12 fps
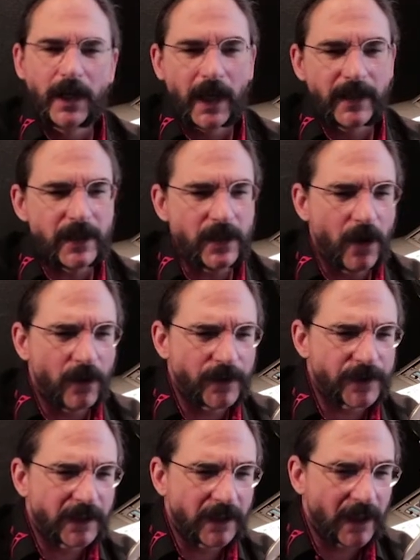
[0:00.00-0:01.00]
And they know
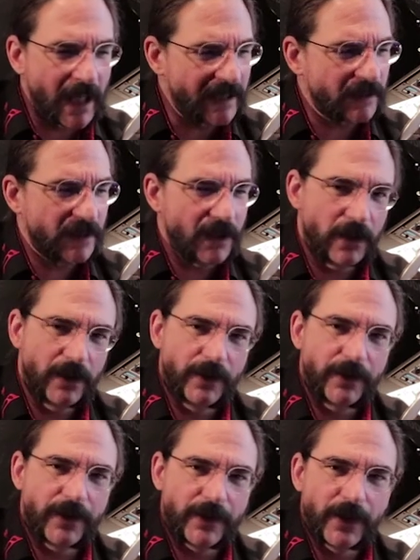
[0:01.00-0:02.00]
that the
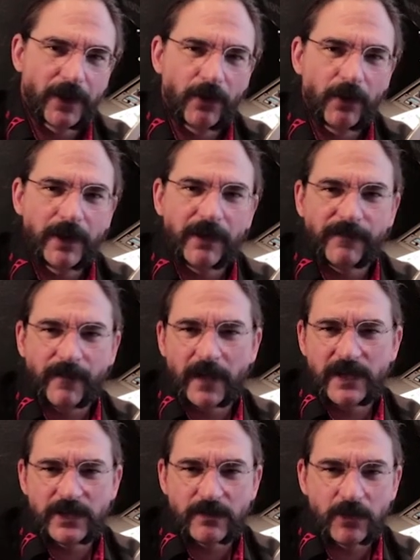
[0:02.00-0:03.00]
likelihood that they're going to
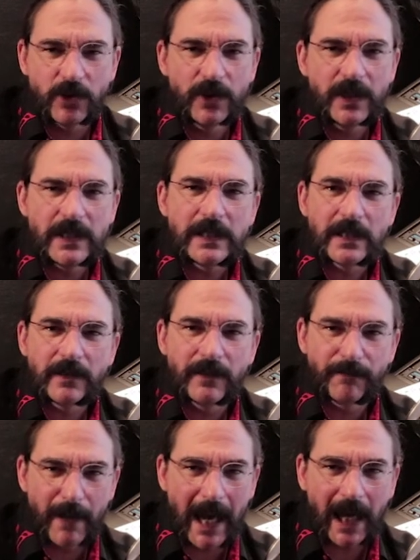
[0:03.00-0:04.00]
find some goodies in
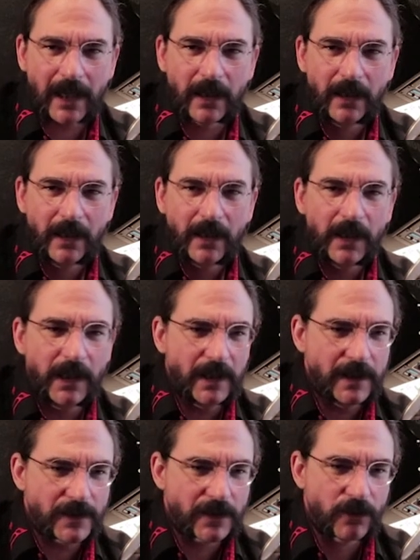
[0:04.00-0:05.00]
the back
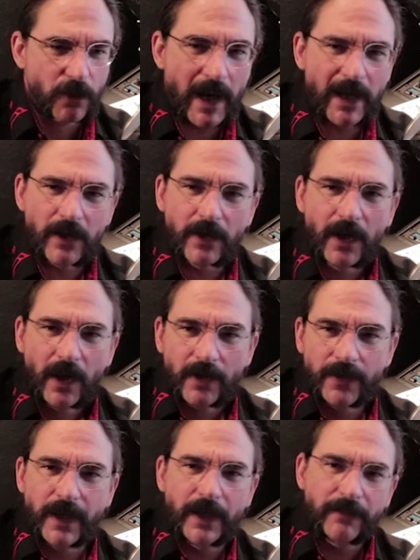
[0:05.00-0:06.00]
is greater
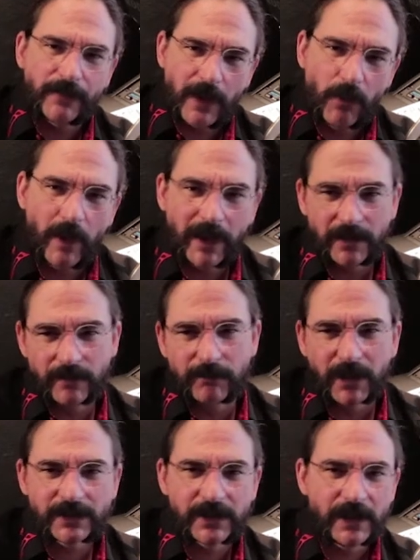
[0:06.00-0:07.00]
than if they went and
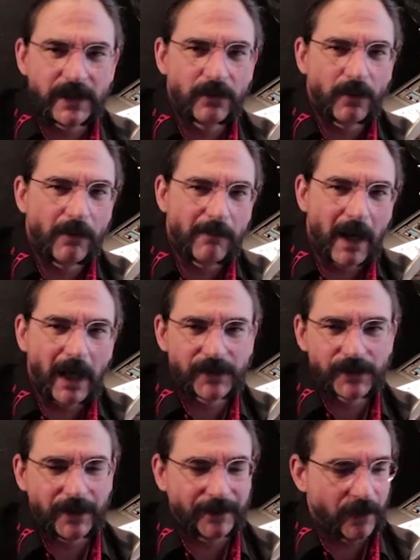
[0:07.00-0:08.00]
busted into a
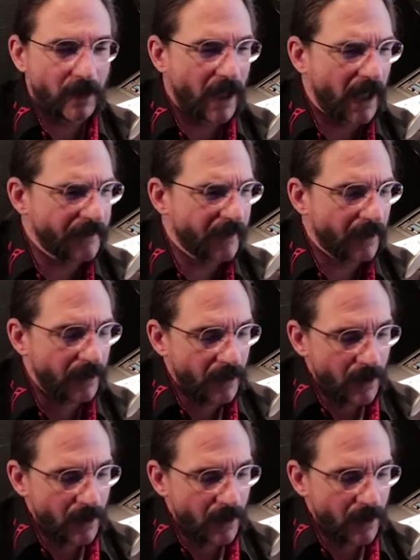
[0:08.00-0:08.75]
Mazda or Honda.